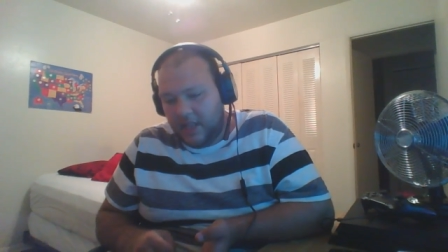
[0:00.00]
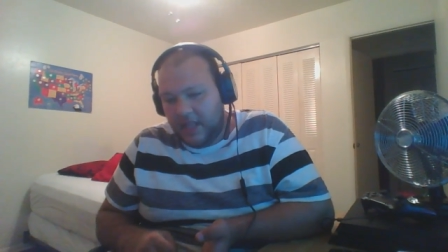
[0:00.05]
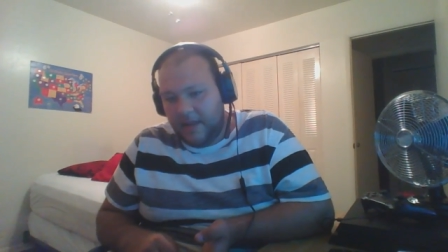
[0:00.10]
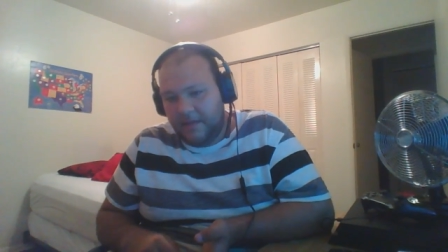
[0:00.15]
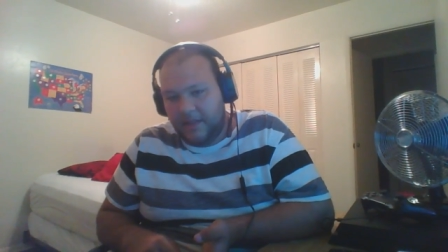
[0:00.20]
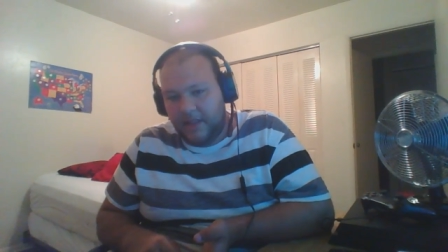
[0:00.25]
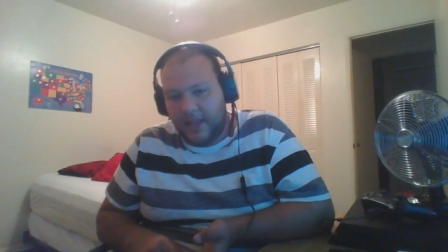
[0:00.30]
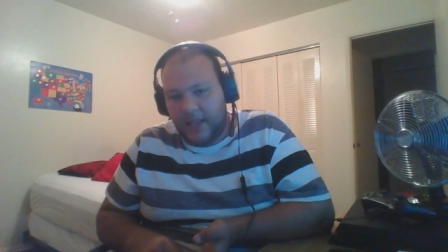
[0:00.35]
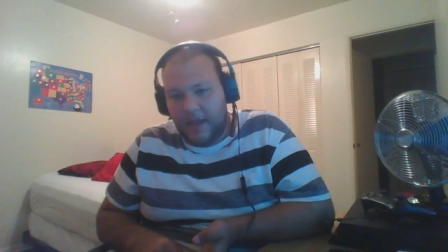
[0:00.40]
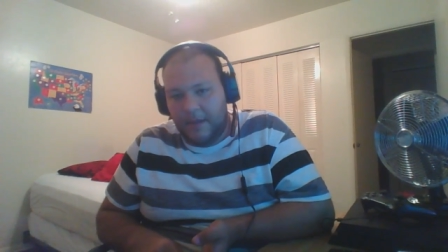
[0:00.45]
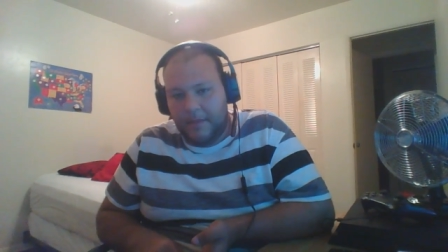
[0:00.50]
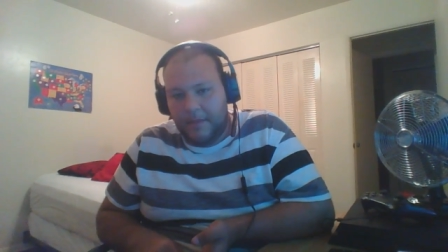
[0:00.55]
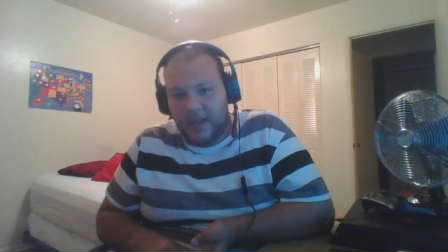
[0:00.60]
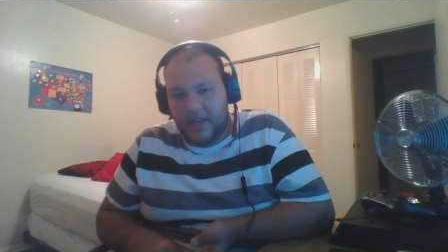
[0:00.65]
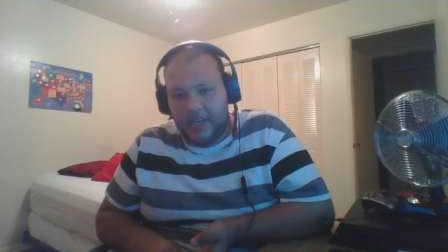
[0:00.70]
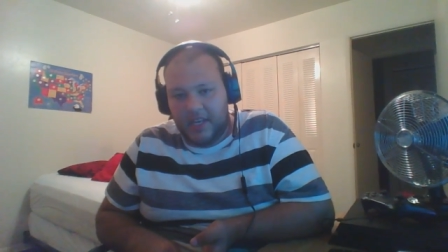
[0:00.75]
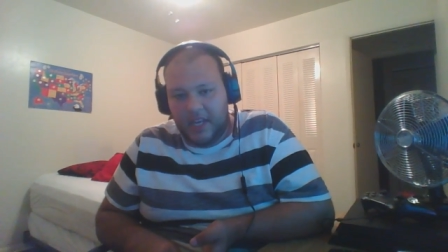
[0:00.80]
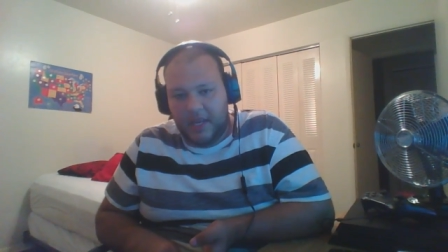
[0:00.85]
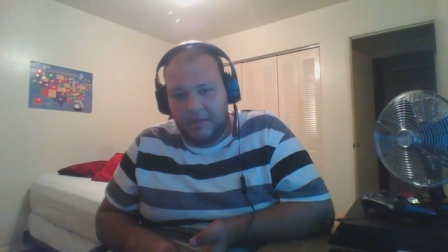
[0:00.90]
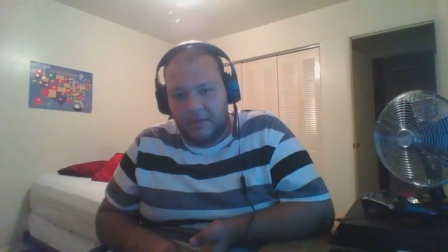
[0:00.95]
leveling up my
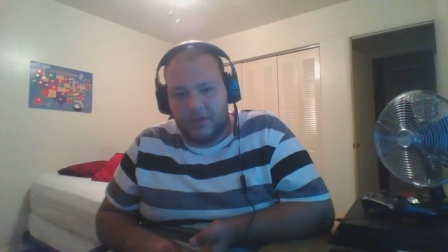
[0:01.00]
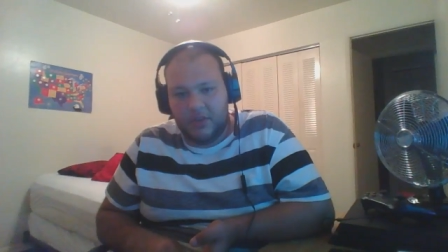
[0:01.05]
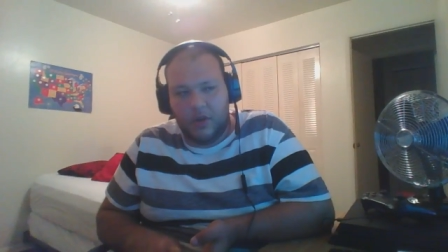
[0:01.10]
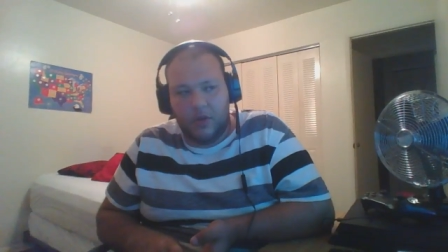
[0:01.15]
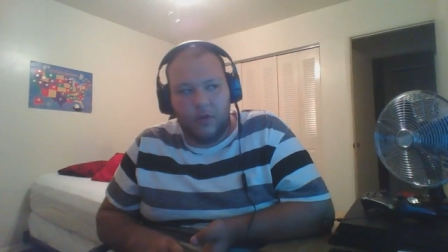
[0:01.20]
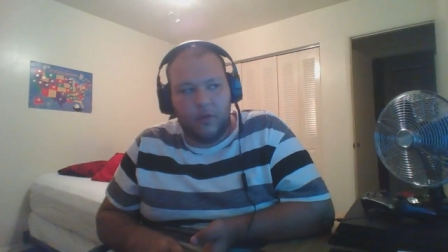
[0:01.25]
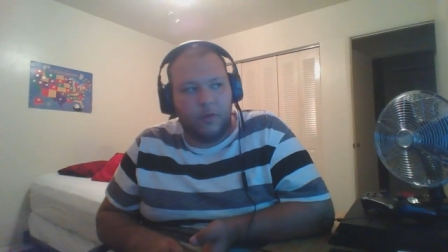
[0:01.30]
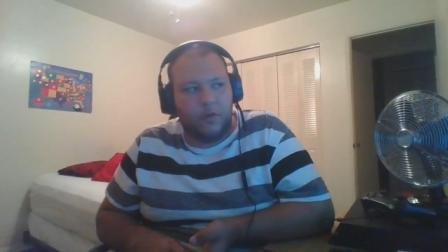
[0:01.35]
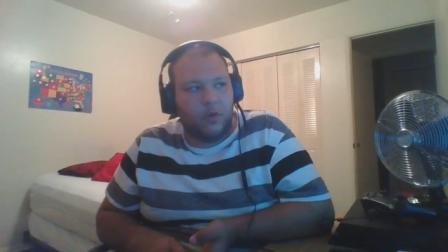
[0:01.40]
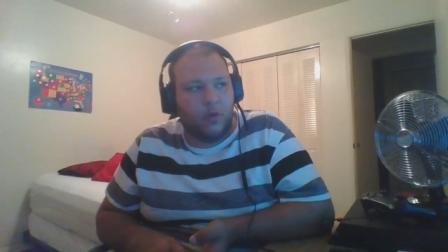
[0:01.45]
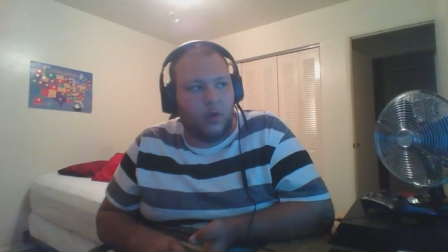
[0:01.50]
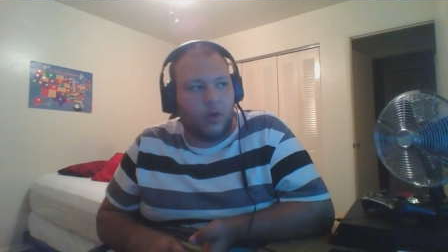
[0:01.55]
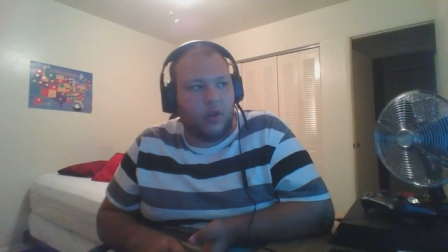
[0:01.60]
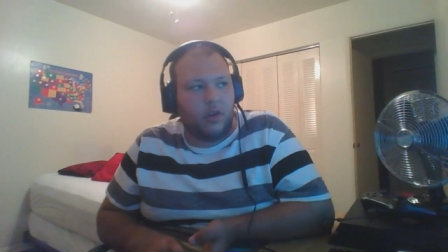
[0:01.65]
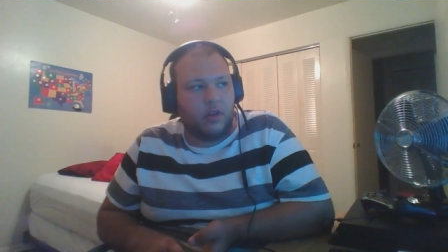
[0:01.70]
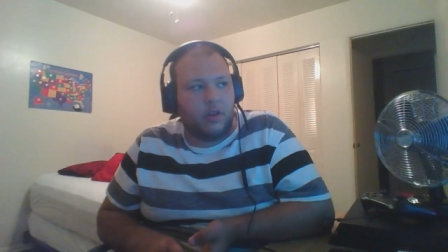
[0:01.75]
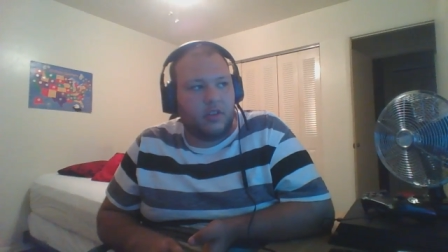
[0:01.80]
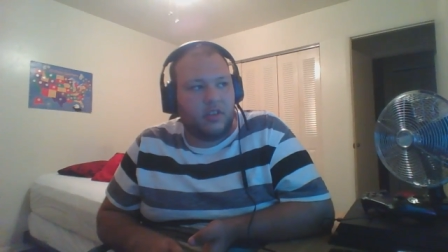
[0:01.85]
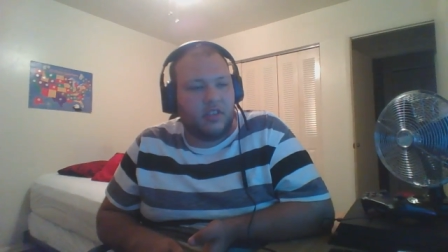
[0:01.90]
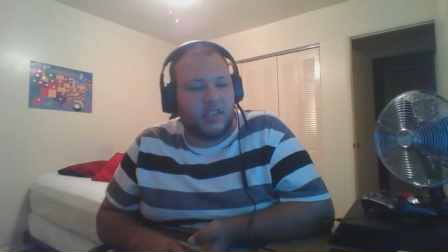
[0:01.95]
team so
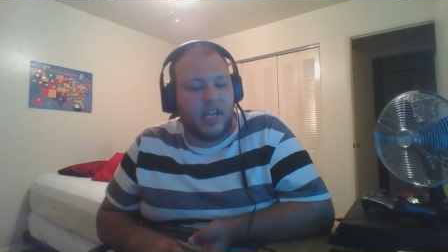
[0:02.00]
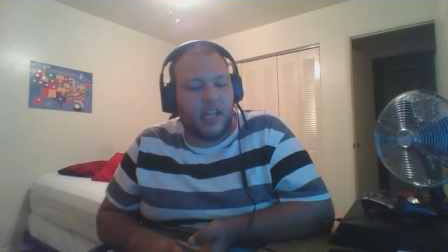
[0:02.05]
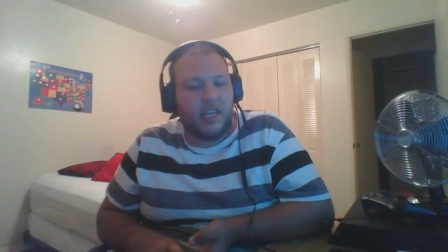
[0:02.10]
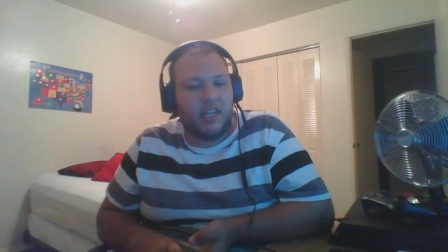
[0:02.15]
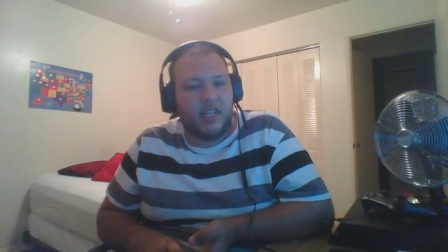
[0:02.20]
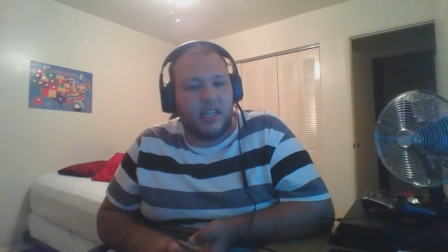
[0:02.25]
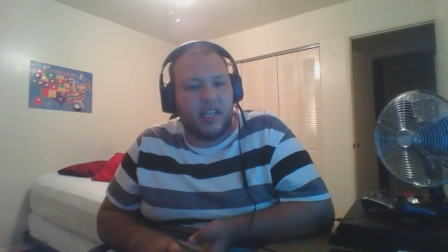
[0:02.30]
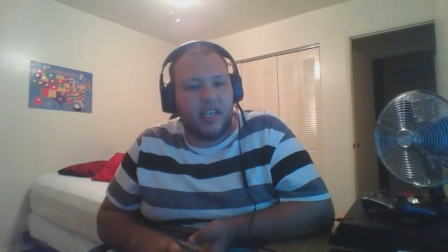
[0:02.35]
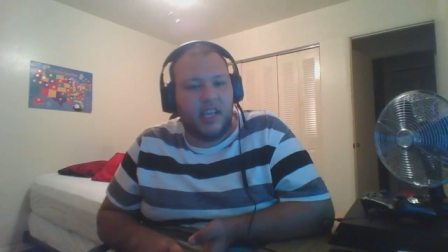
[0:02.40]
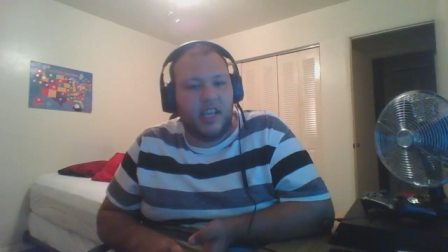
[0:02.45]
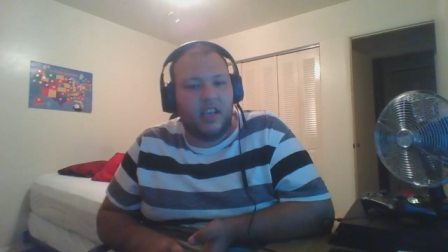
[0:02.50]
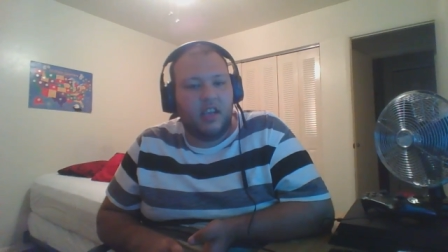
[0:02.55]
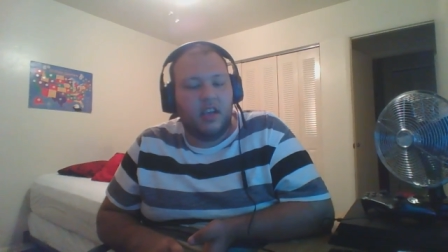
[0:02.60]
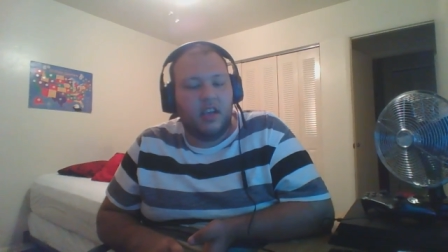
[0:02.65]
suddenly